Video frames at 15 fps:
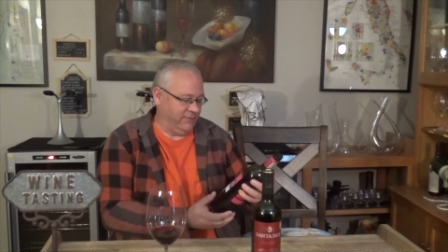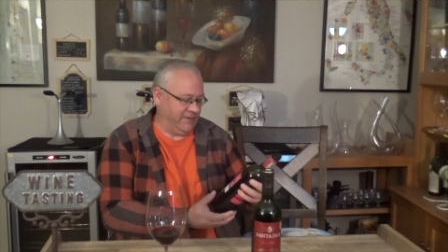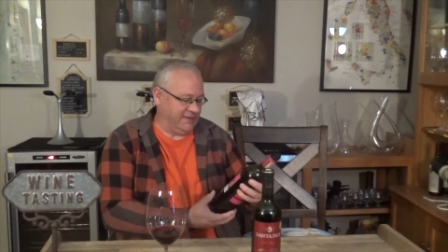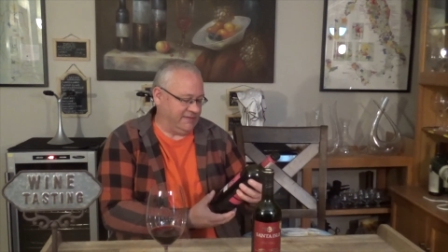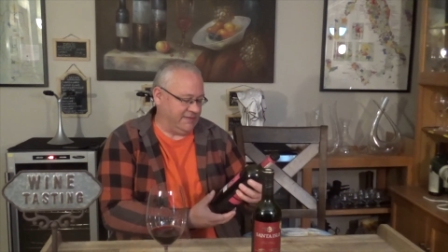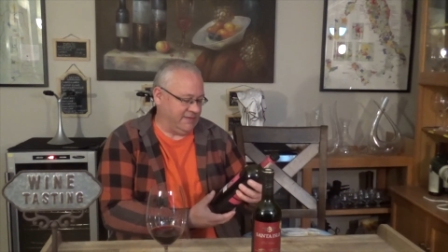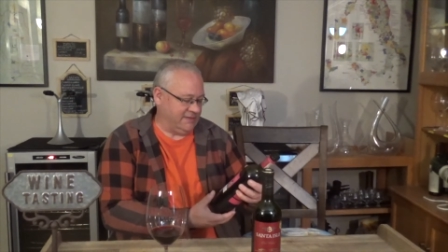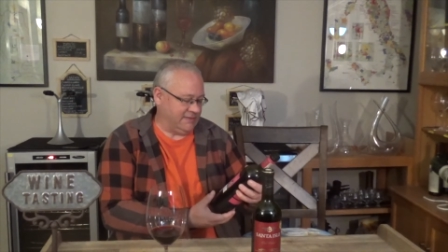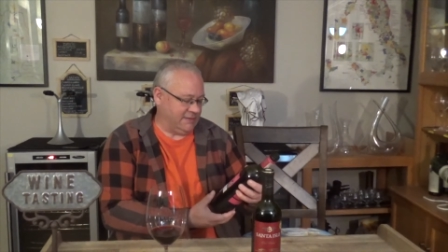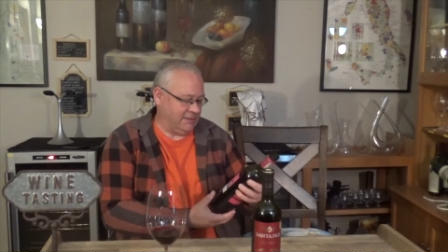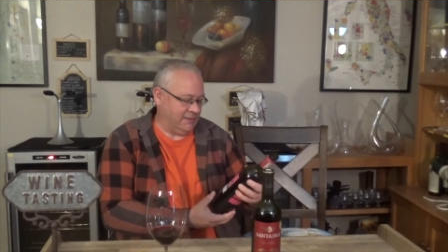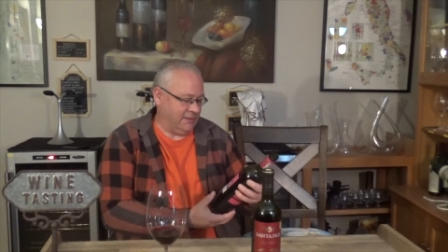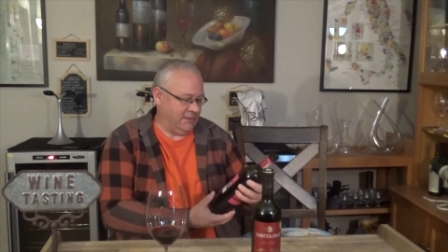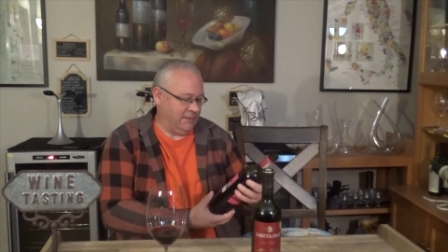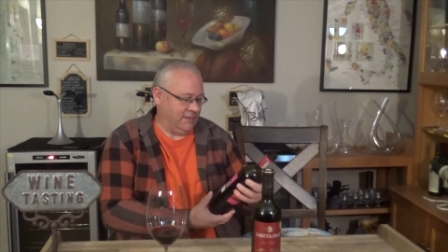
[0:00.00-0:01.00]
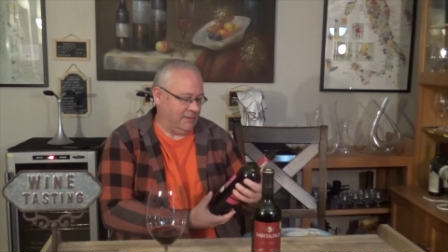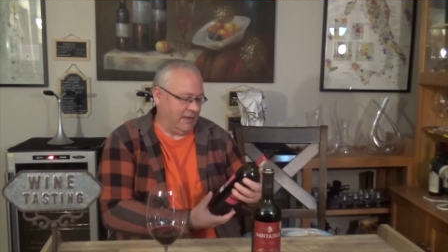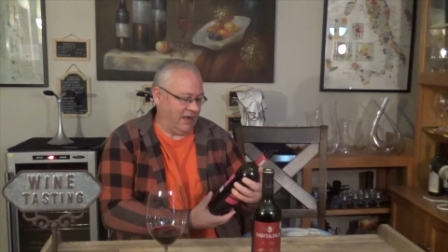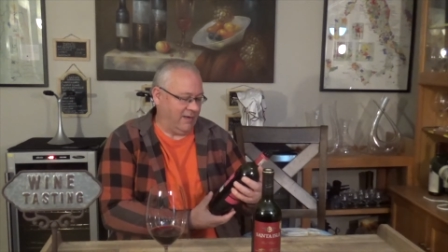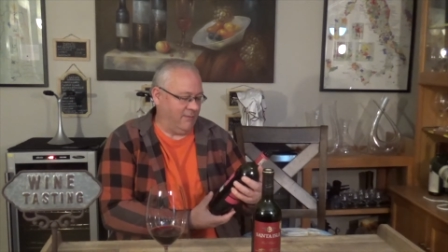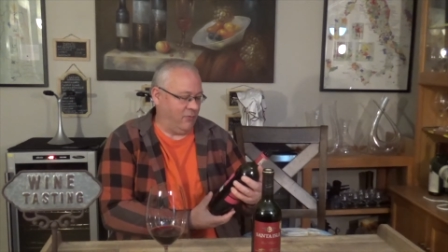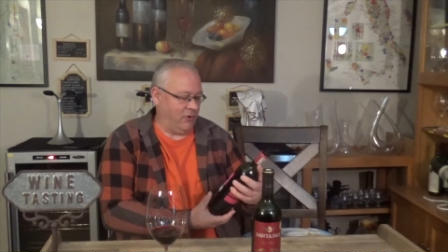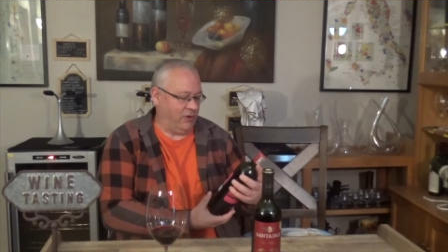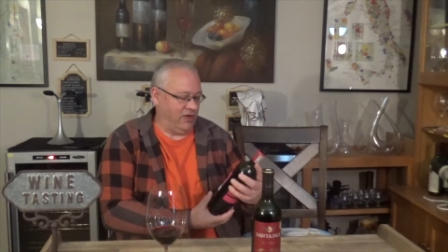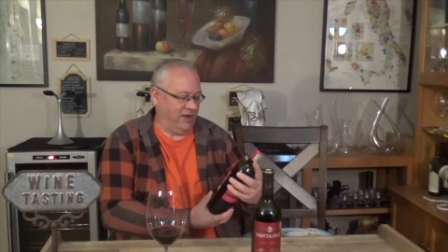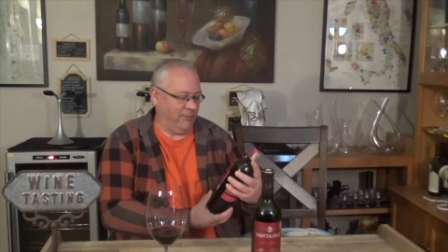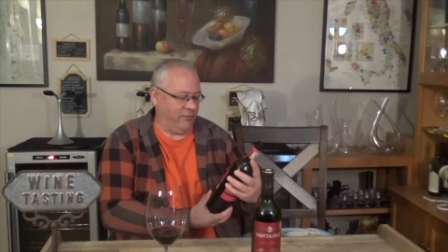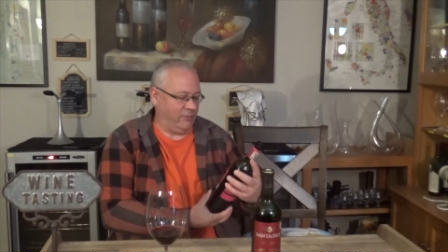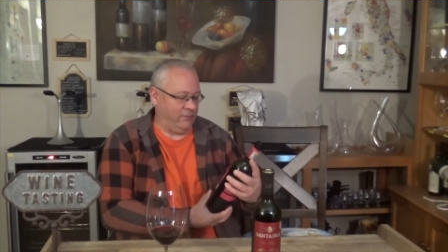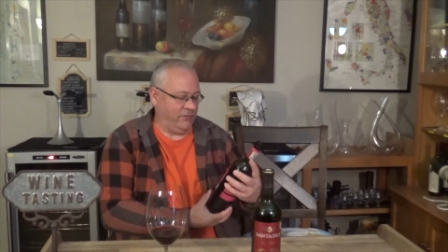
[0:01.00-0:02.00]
BC's import label.